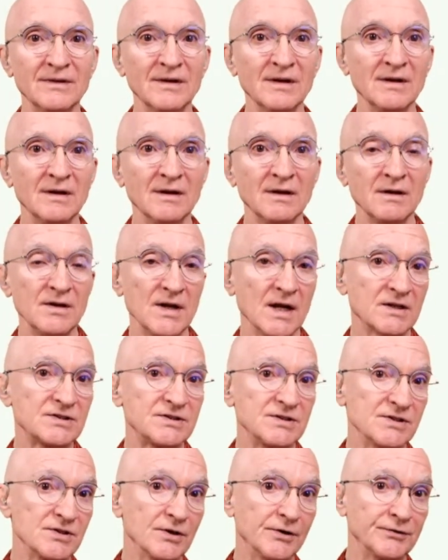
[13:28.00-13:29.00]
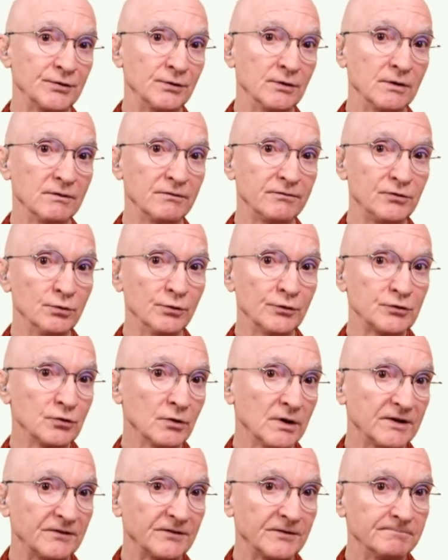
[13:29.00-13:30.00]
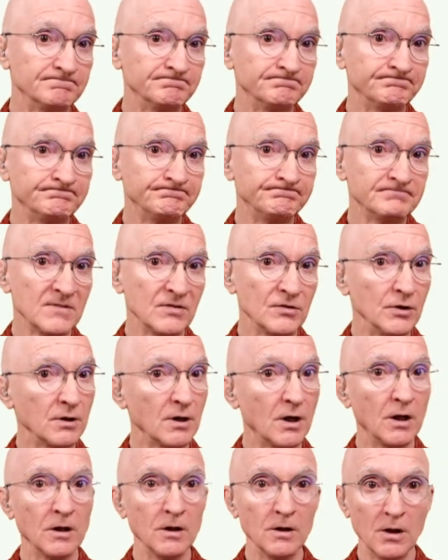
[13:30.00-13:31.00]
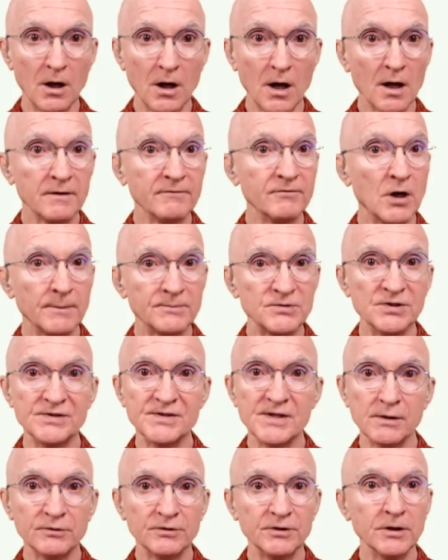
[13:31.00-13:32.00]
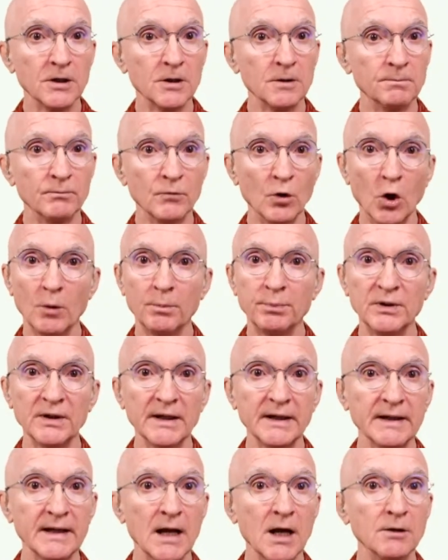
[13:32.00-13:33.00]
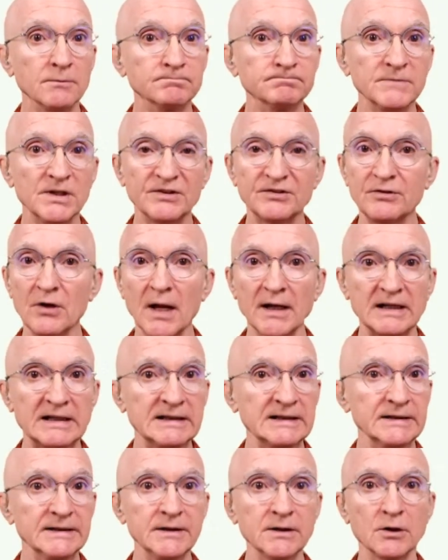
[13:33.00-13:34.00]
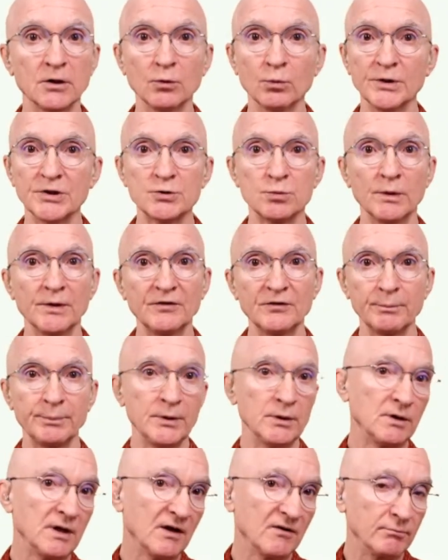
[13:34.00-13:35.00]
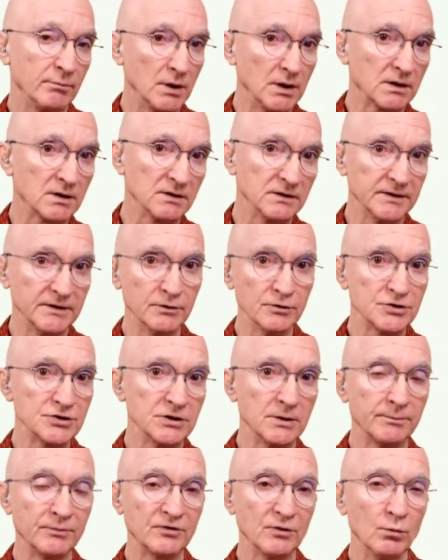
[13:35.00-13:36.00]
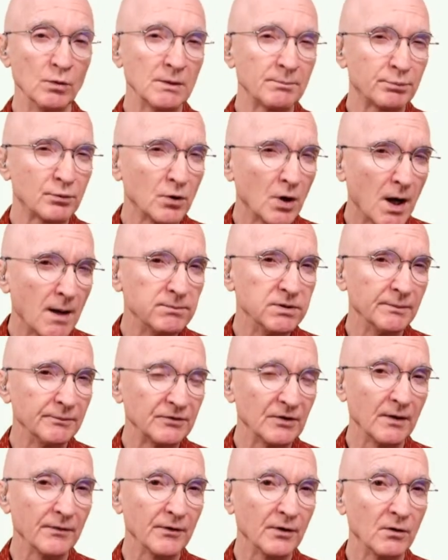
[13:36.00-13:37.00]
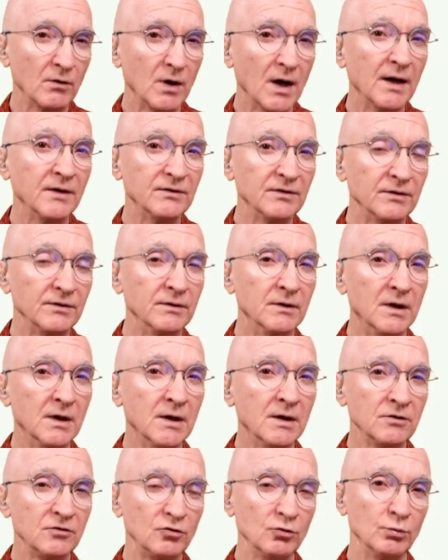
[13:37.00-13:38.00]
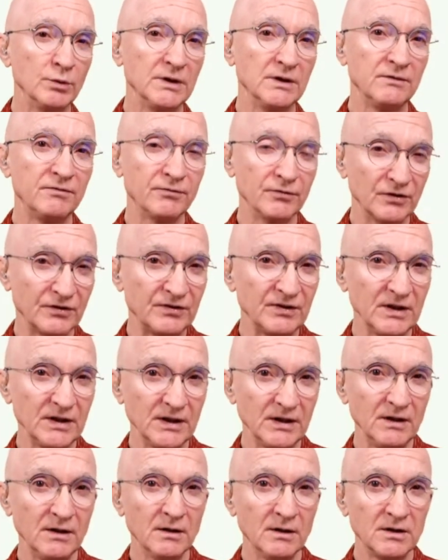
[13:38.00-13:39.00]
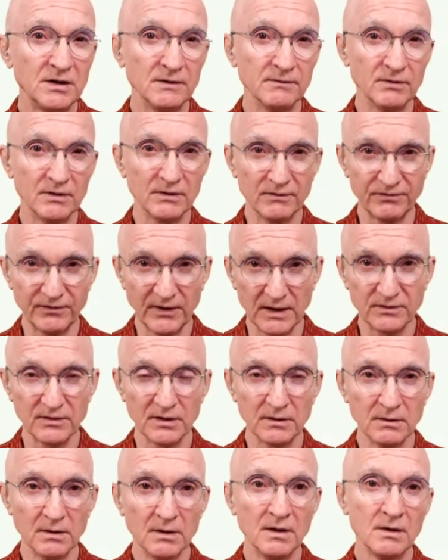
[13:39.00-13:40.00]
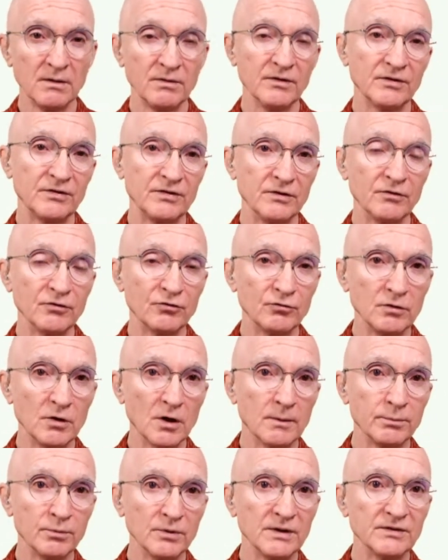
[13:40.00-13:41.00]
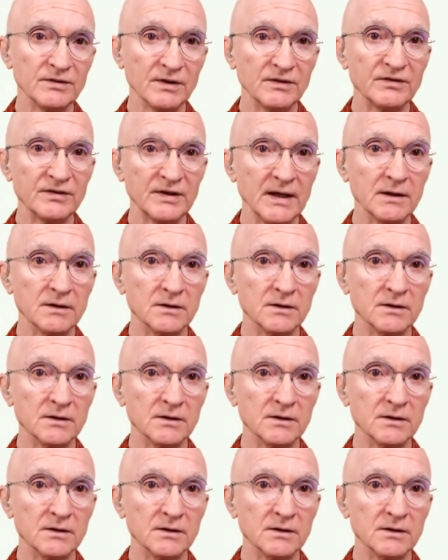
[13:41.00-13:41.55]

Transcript: Next is alternative fuel choice. There are a lot of options out there, all playing out. It's not clear which ones appear to have market leadership. So what problems on the horizon do we foresee, given the fact that this industry operates at scale?